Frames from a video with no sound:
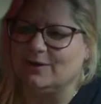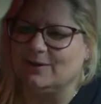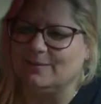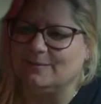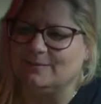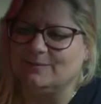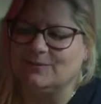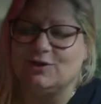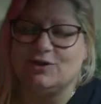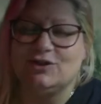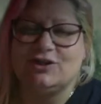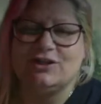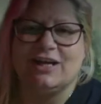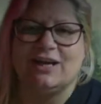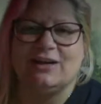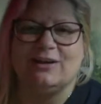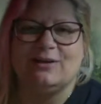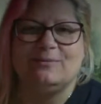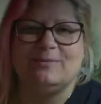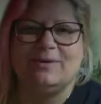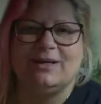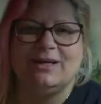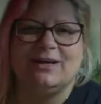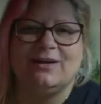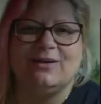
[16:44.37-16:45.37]
You shouted
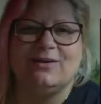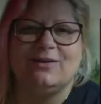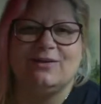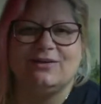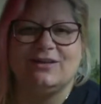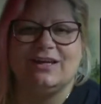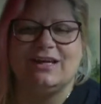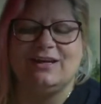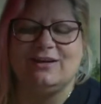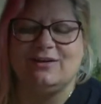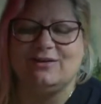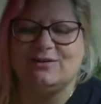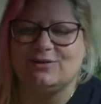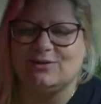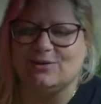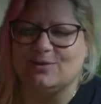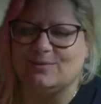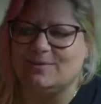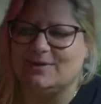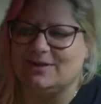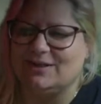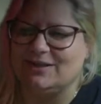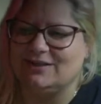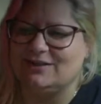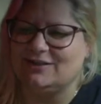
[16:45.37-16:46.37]
me out. Thank you so
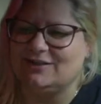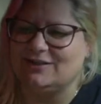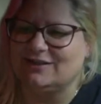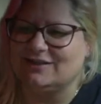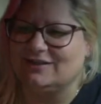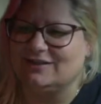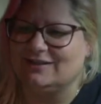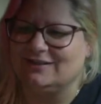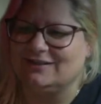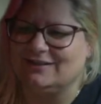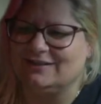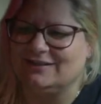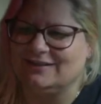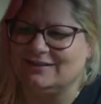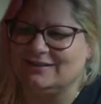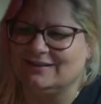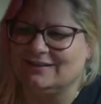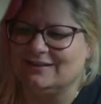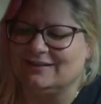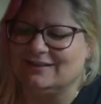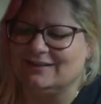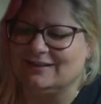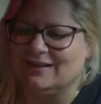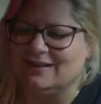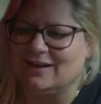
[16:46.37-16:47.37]
much.
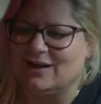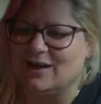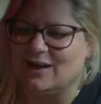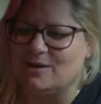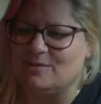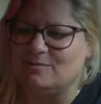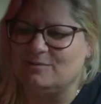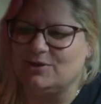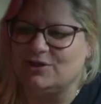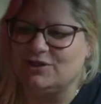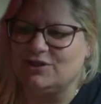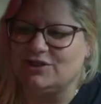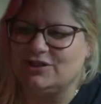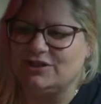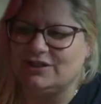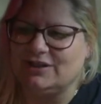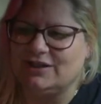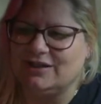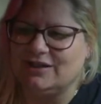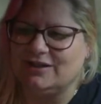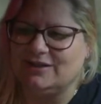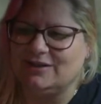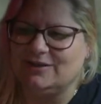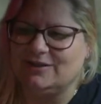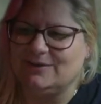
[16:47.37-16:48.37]
I appreciate
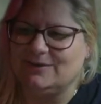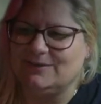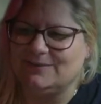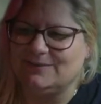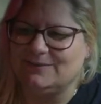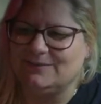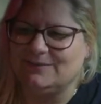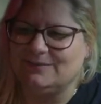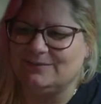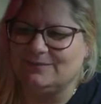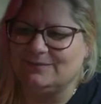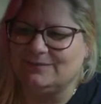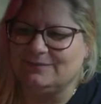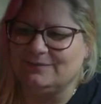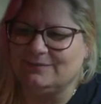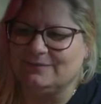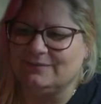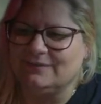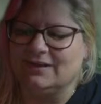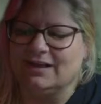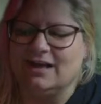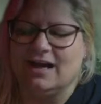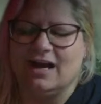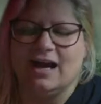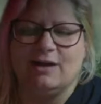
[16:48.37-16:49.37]
you.
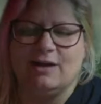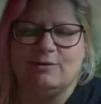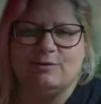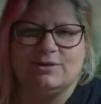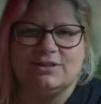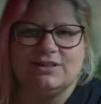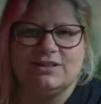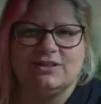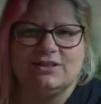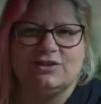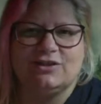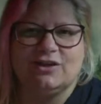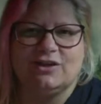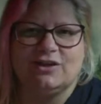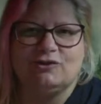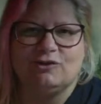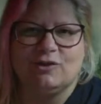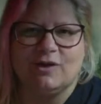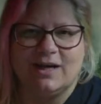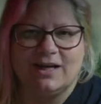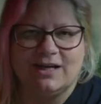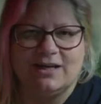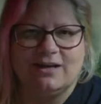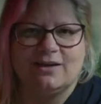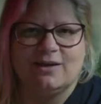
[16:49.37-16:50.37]
I was
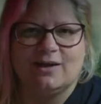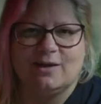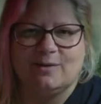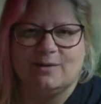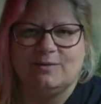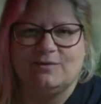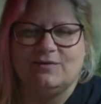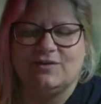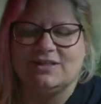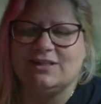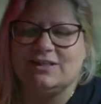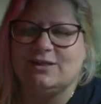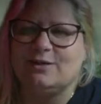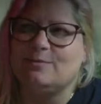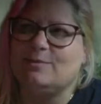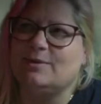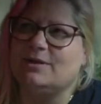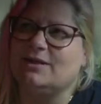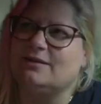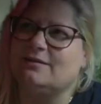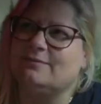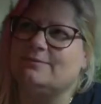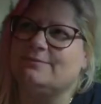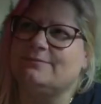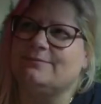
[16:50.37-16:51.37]
trying to come and visit you, but
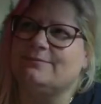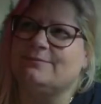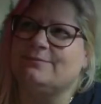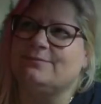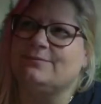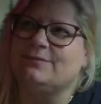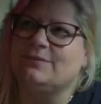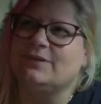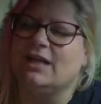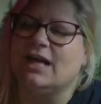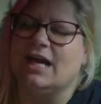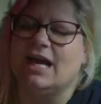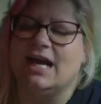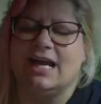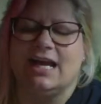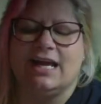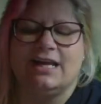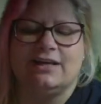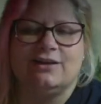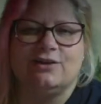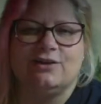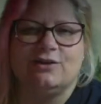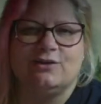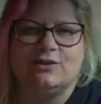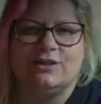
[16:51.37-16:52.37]
I had to
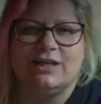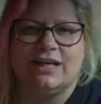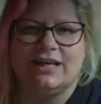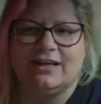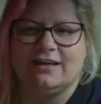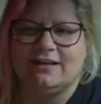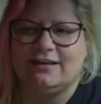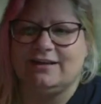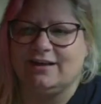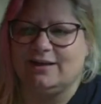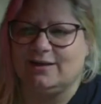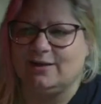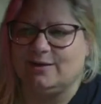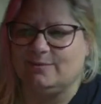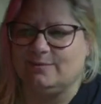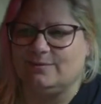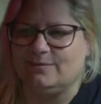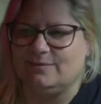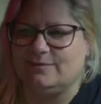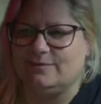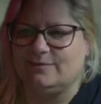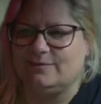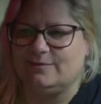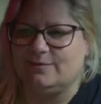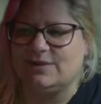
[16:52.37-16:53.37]
go take a nap.
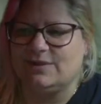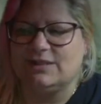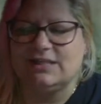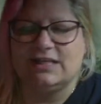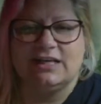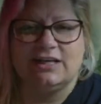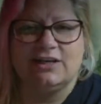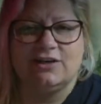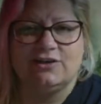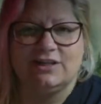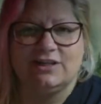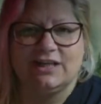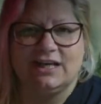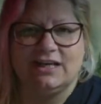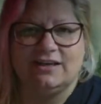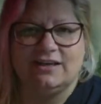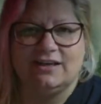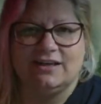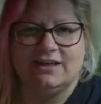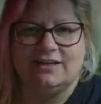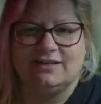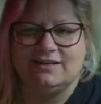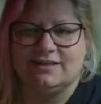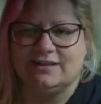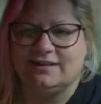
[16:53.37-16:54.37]
Wasn't it your date
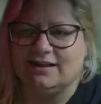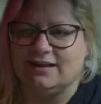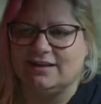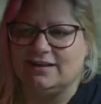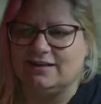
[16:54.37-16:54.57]
night tonight?